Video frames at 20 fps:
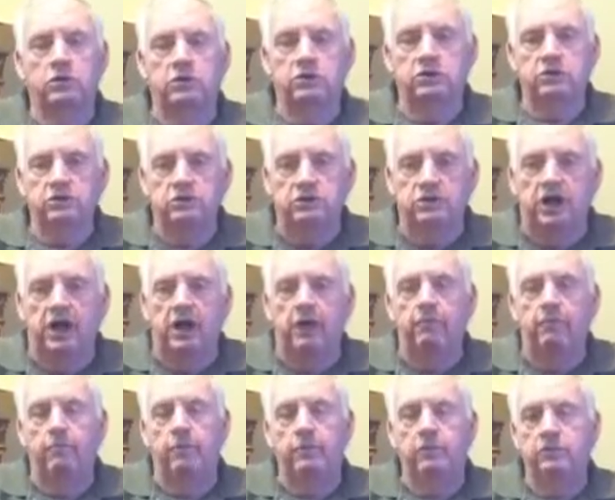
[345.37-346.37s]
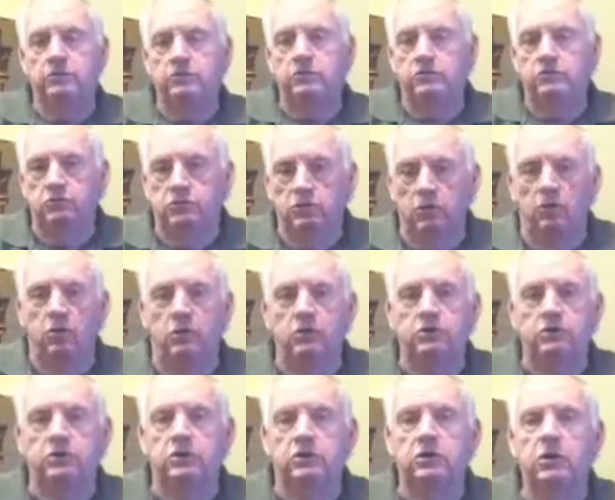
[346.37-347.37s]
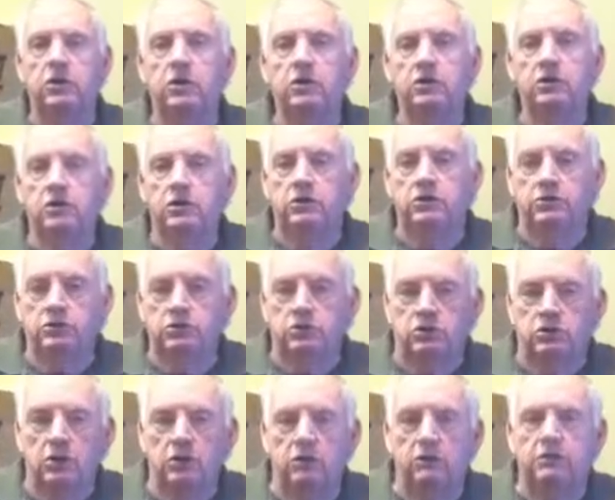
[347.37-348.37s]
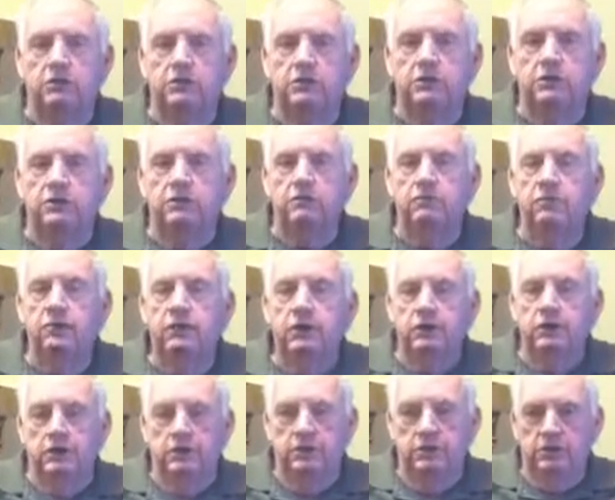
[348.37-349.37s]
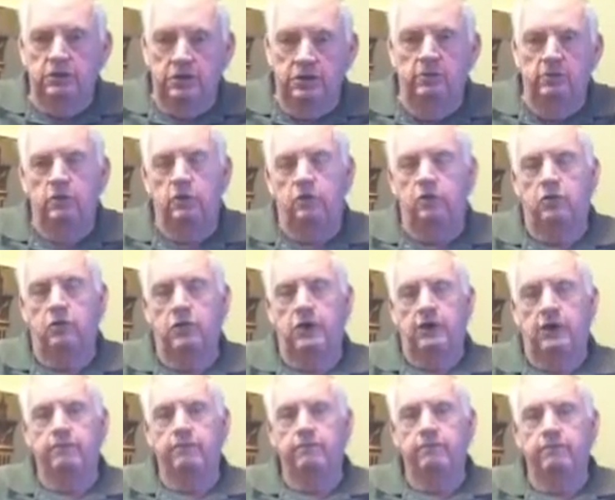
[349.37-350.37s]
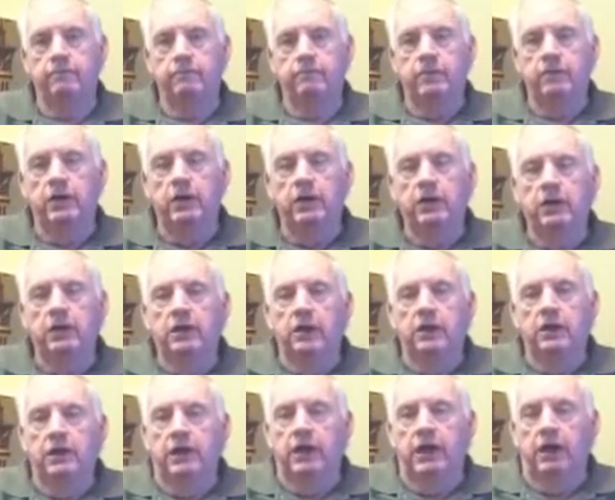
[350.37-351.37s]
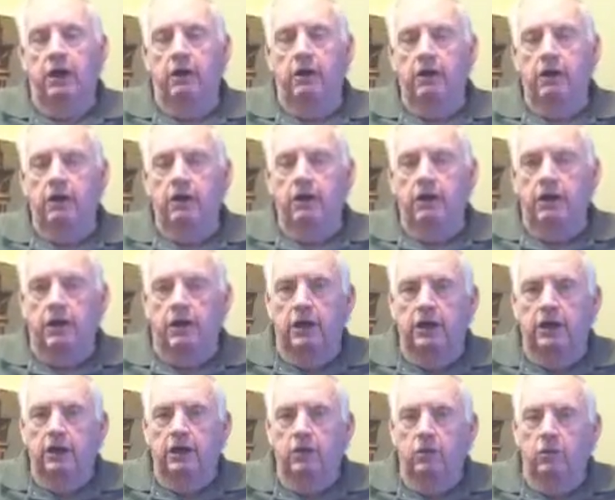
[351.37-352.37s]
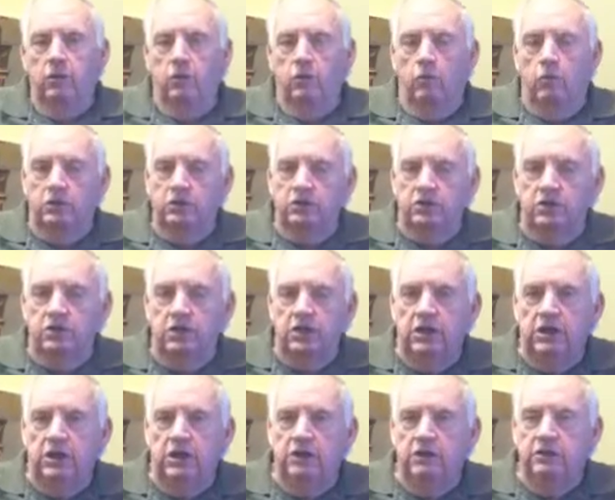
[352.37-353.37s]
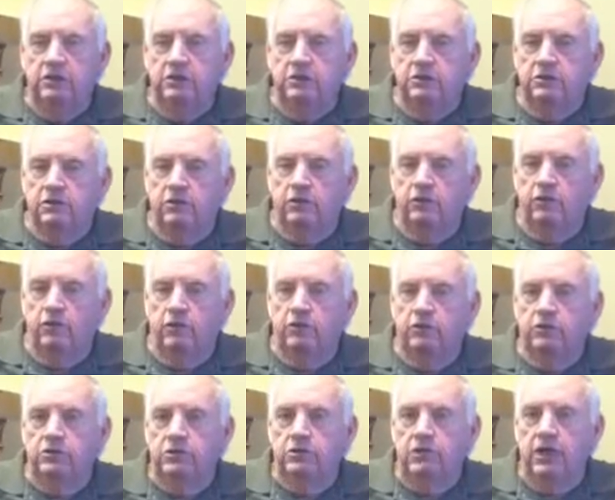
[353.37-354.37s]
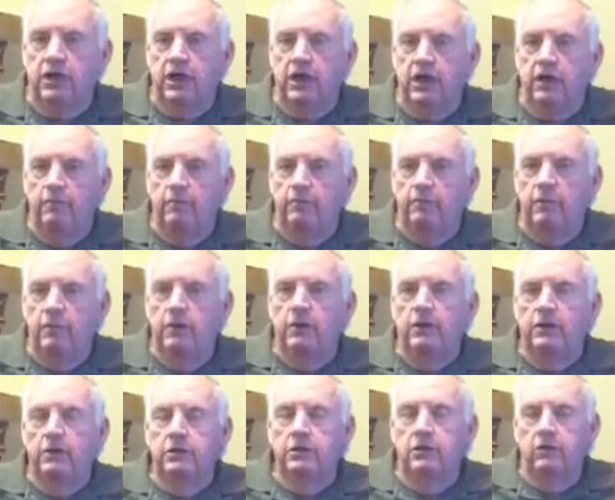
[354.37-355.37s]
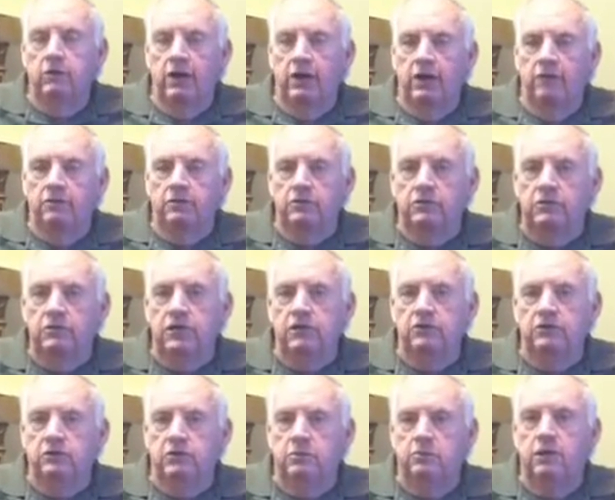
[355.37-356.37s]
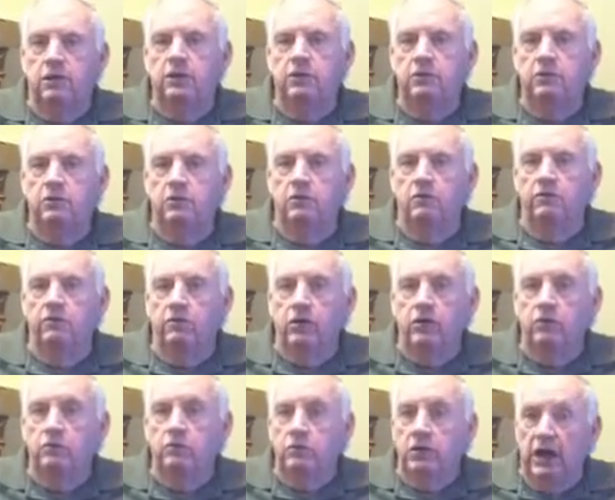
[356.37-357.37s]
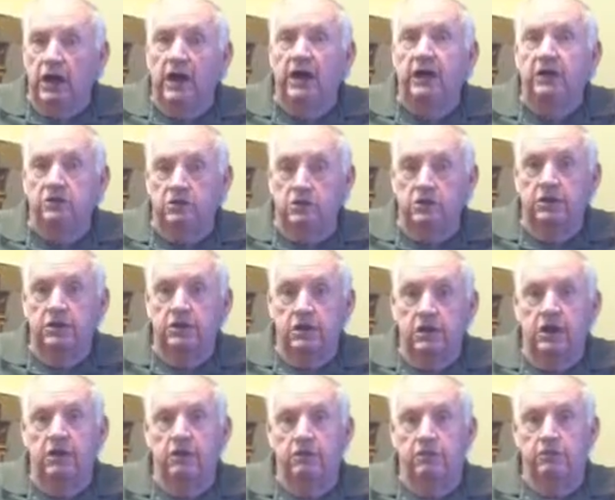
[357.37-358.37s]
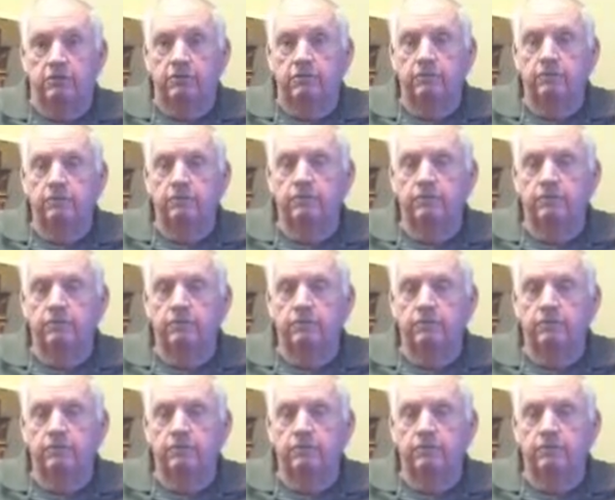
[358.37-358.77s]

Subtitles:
established Georgia conservative Democrat. Now, once again, this is the first time you have a chance to make your vote actually count.